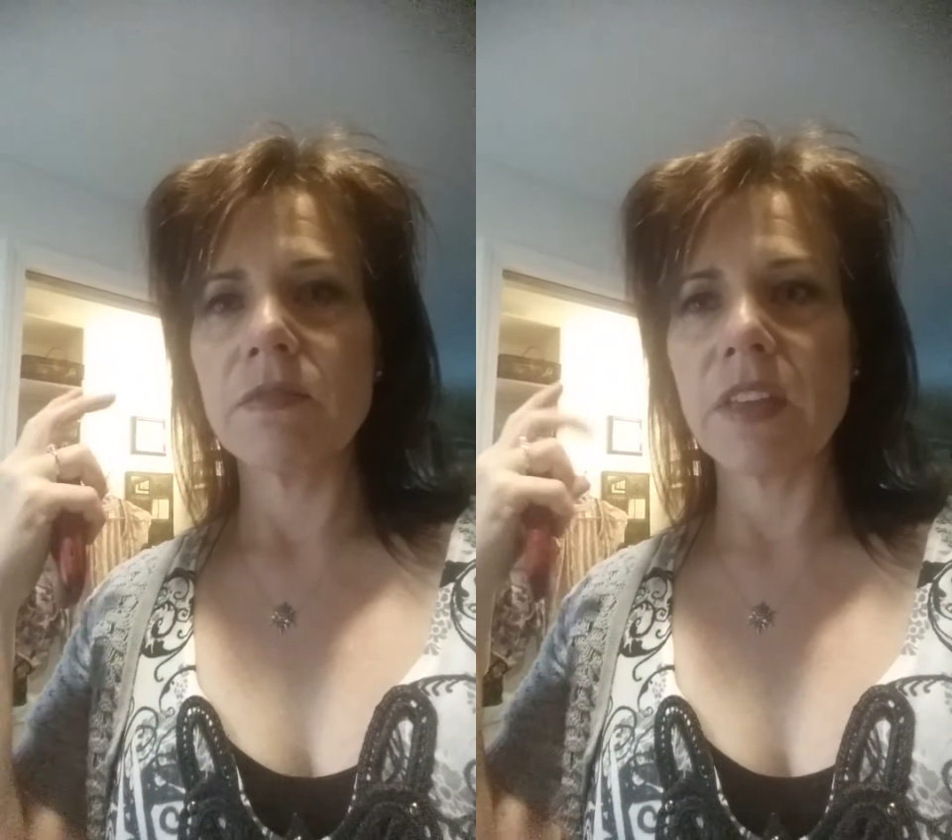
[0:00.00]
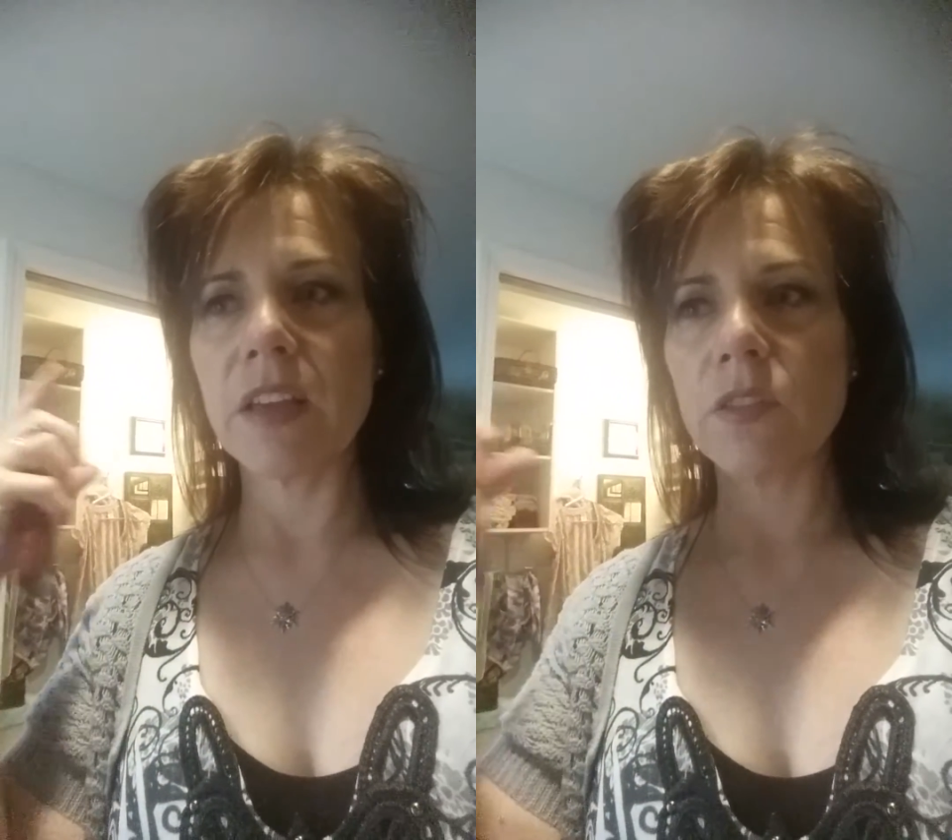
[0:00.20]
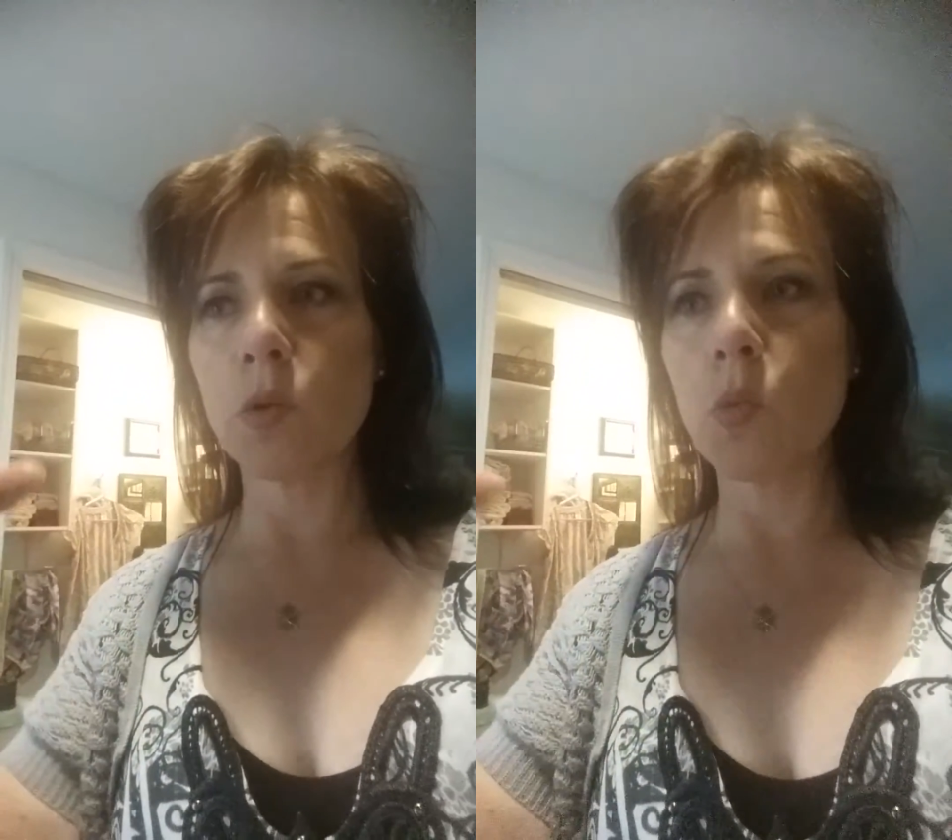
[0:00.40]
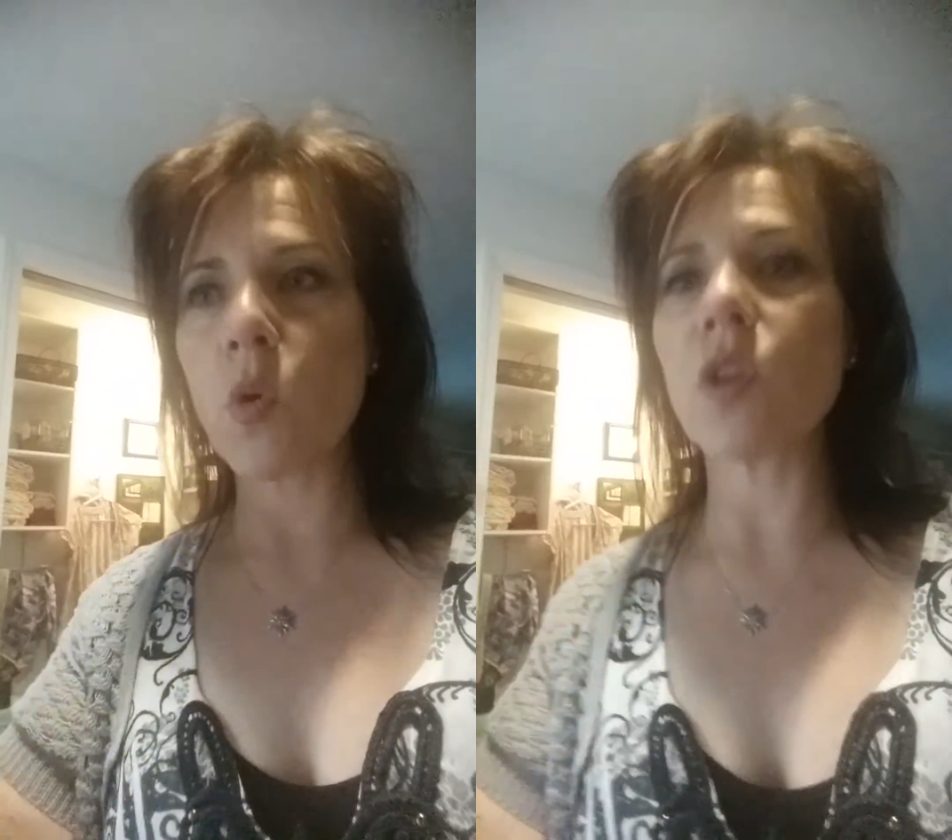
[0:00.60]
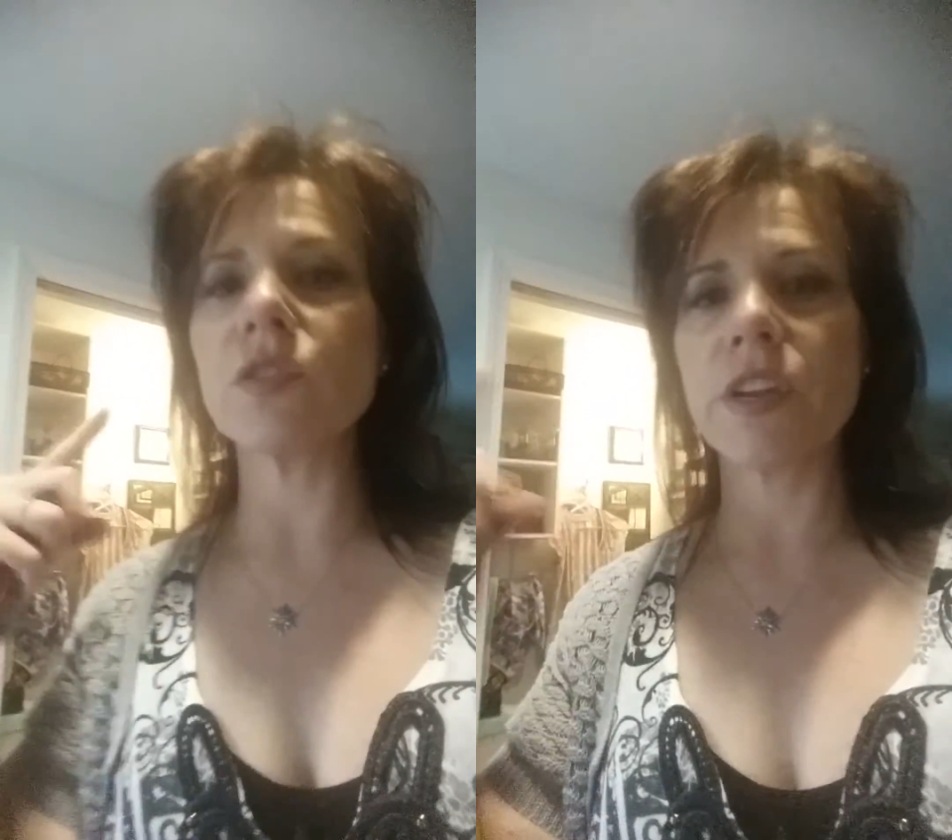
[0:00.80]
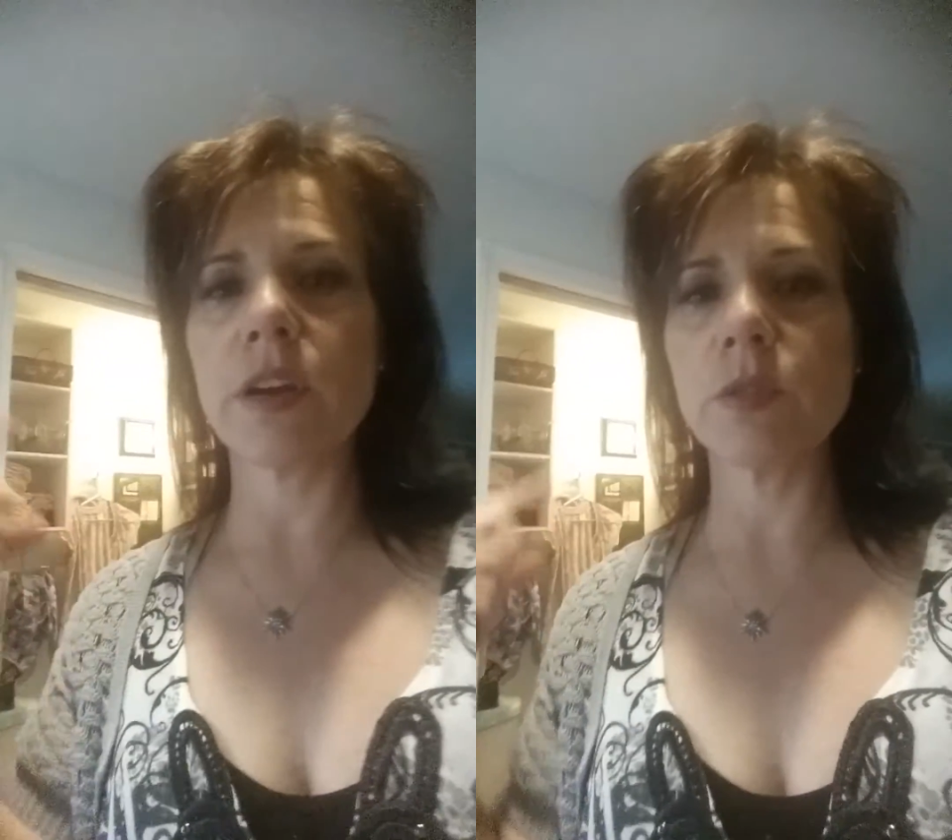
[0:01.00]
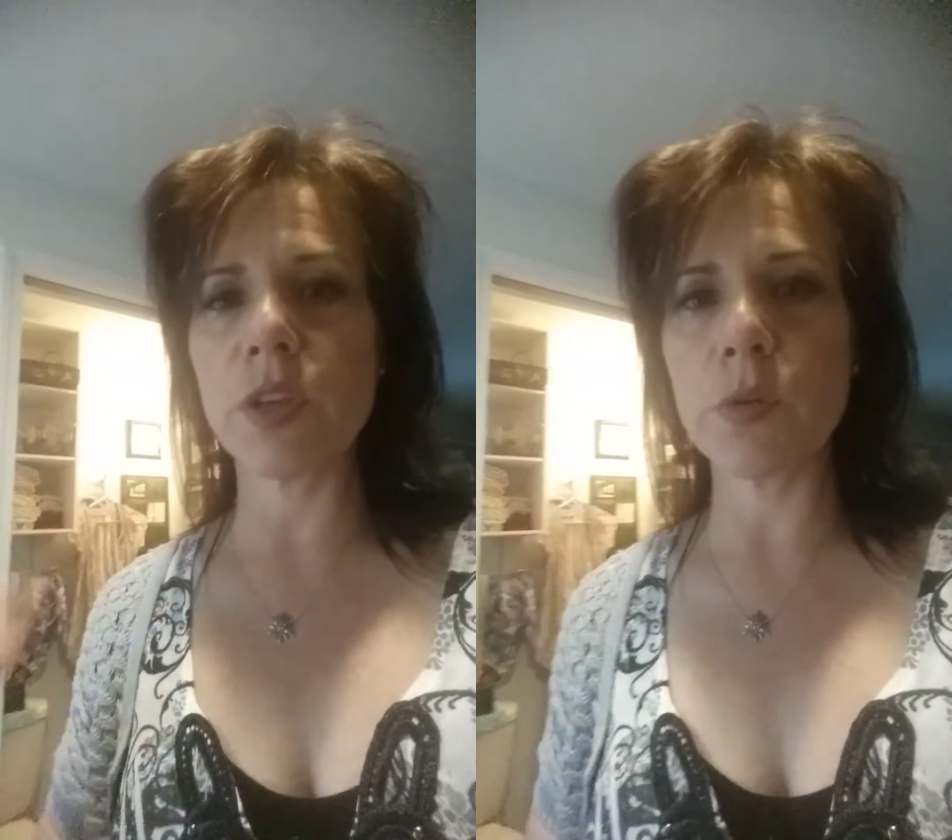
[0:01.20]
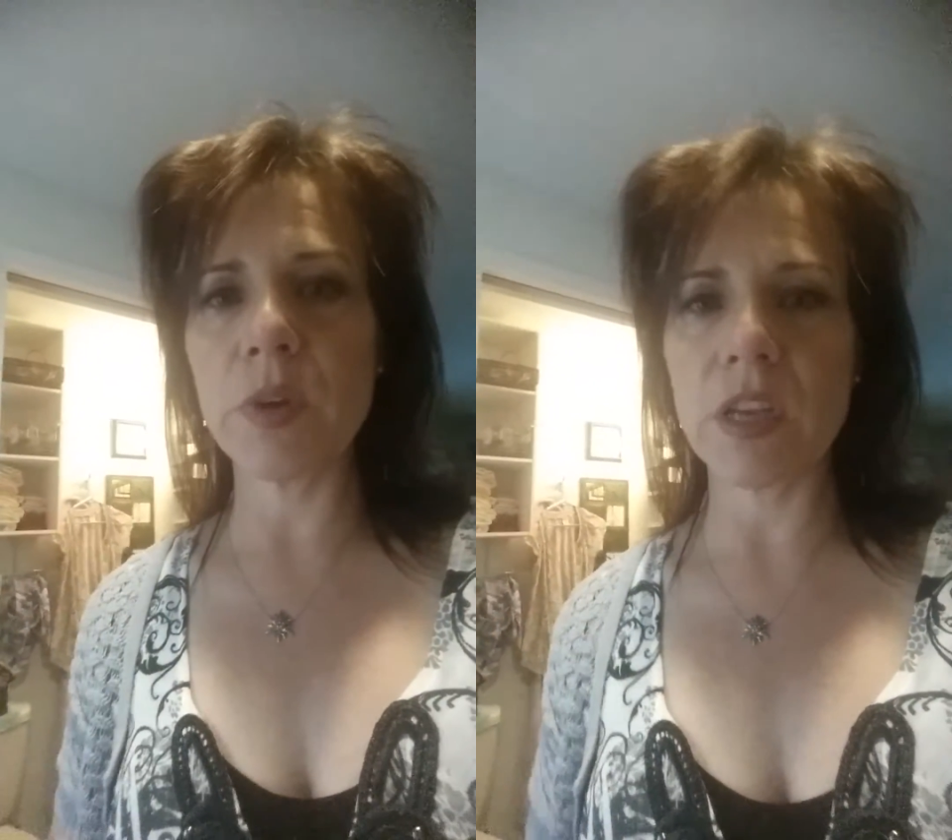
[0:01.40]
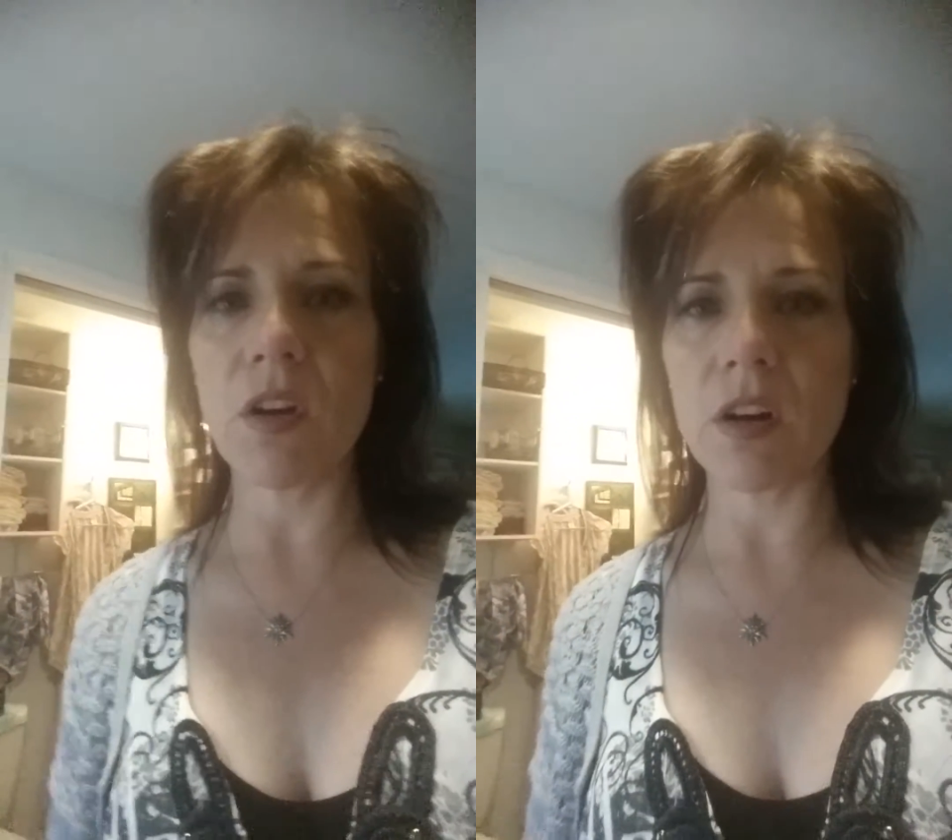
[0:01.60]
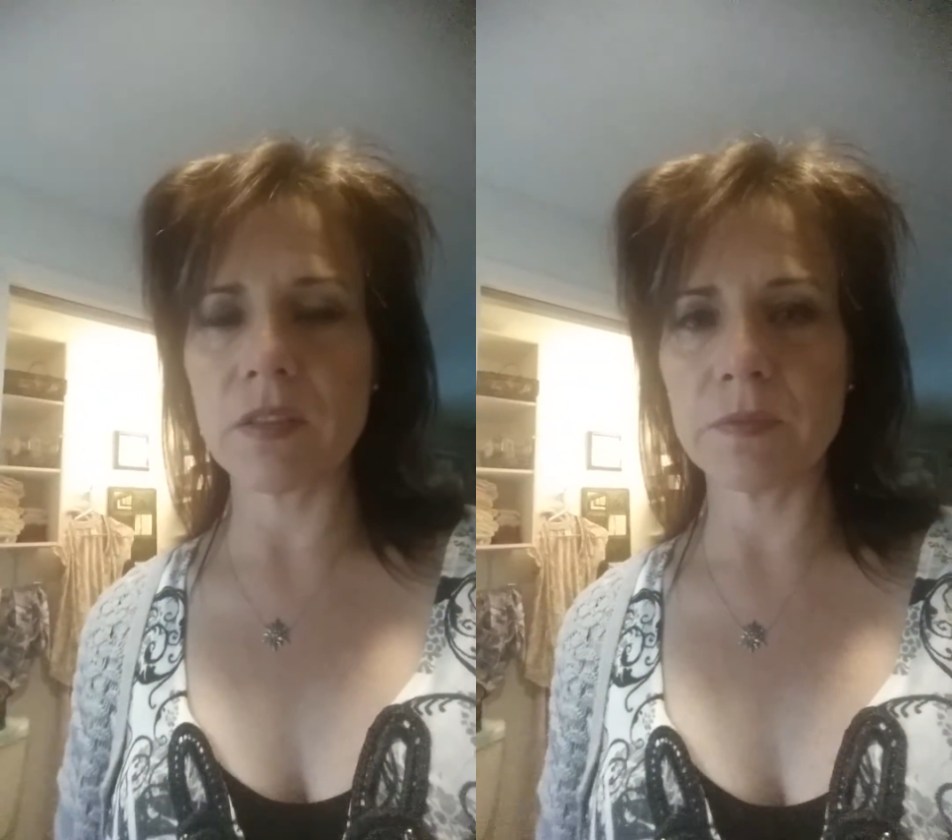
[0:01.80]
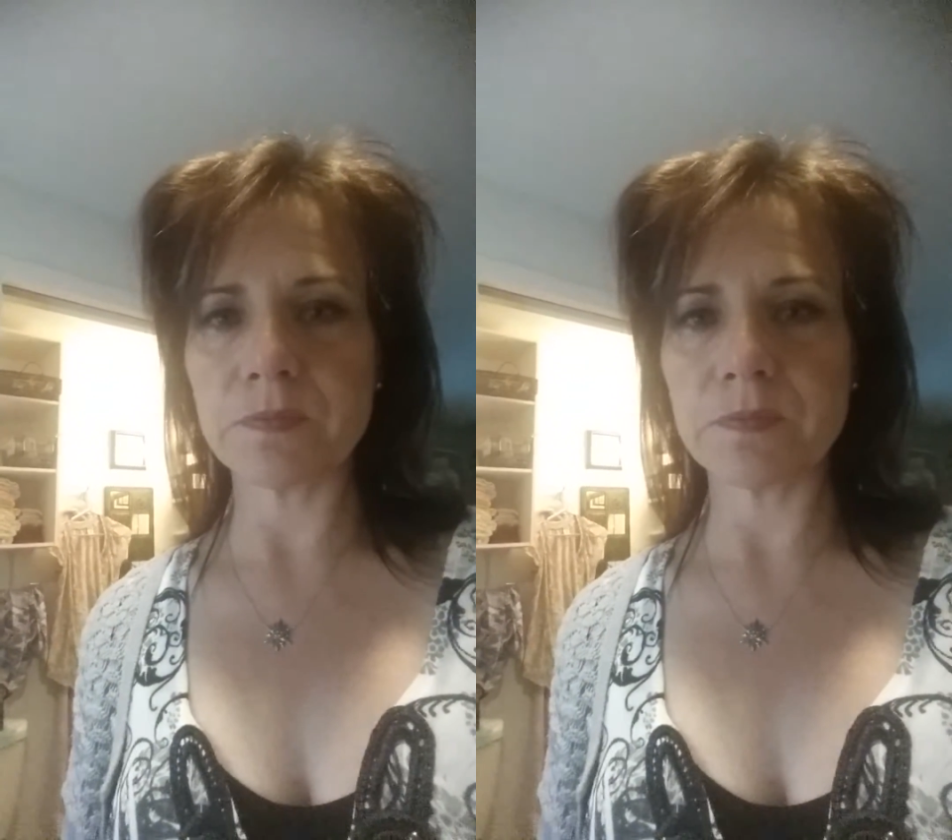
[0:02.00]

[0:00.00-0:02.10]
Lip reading: that the world knows who we are.